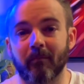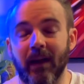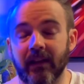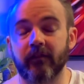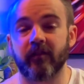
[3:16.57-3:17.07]

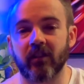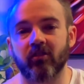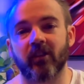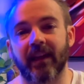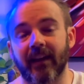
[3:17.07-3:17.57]
Many
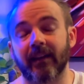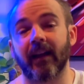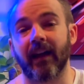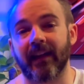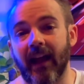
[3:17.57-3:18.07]
fish can
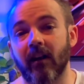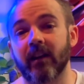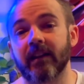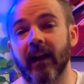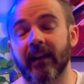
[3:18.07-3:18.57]

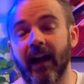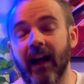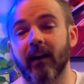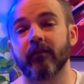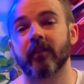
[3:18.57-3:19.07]
carry and
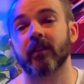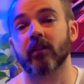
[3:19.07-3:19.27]
have